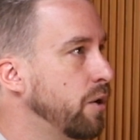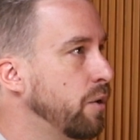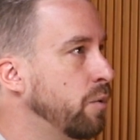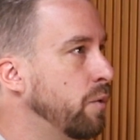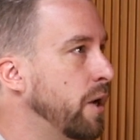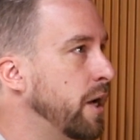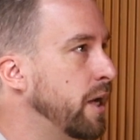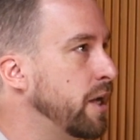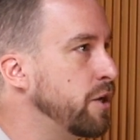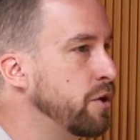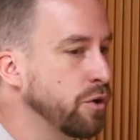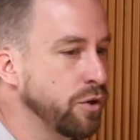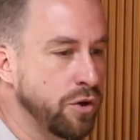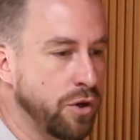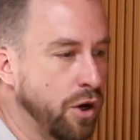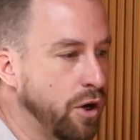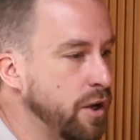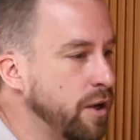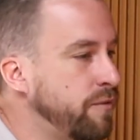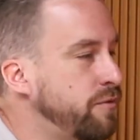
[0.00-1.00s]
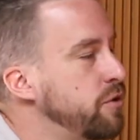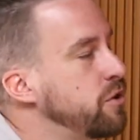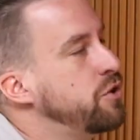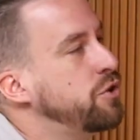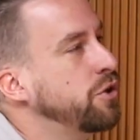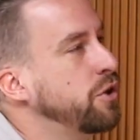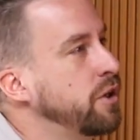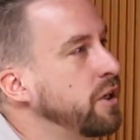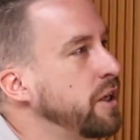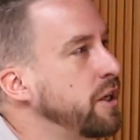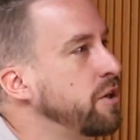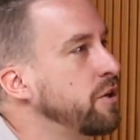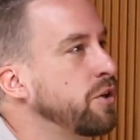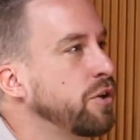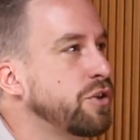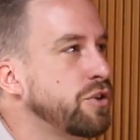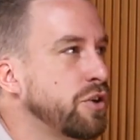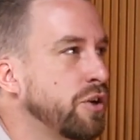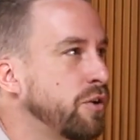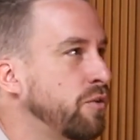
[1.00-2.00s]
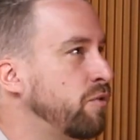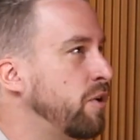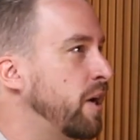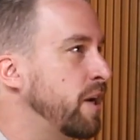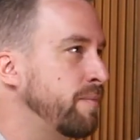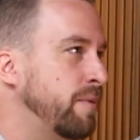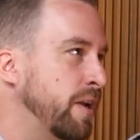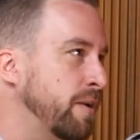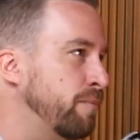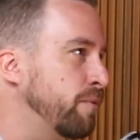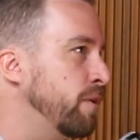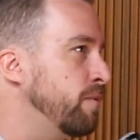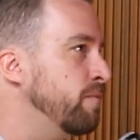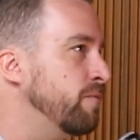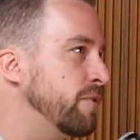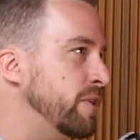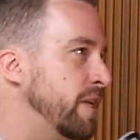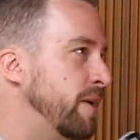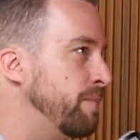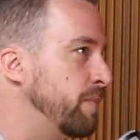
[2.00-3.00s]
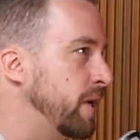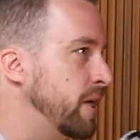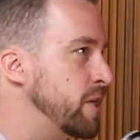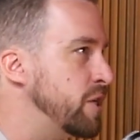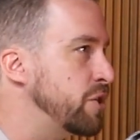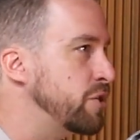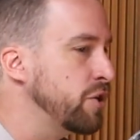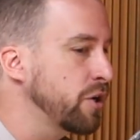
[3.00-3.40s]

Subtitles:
where if you're journaling, you're not just going to write about a problem for 10 pages.